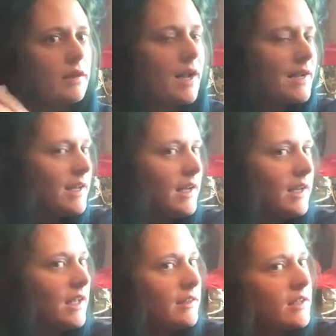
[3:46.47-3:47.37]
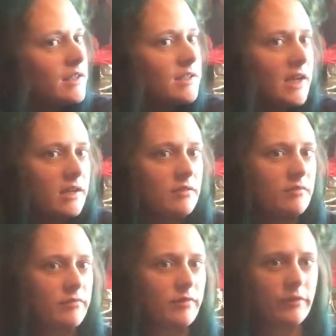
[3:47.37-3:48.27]
And I didn't get this like
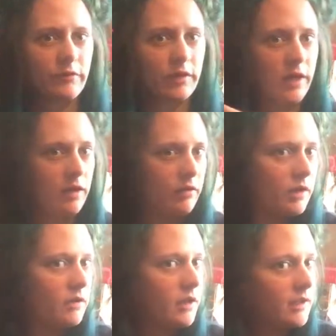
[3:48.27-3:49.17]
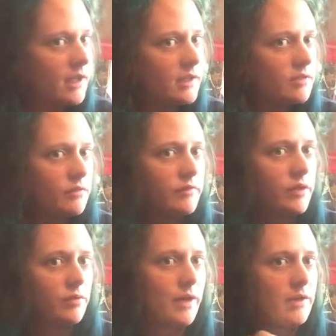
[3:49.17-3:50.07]
for free or anything like that to
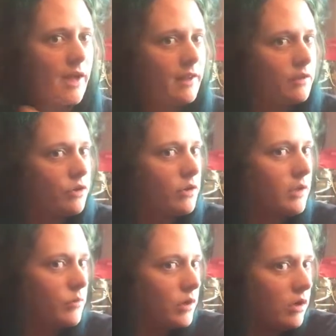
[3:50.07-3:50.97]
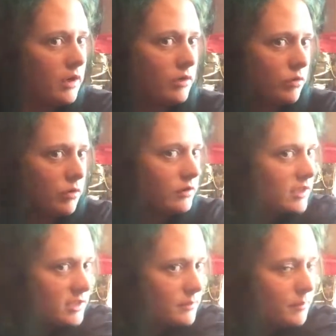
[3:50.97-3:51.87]
review. I, I literally went on and ordered
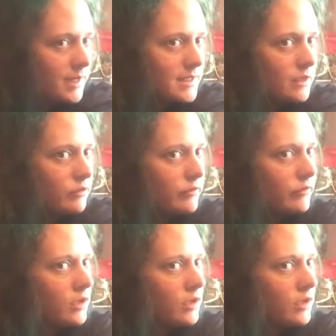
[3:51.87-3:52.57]
this myself.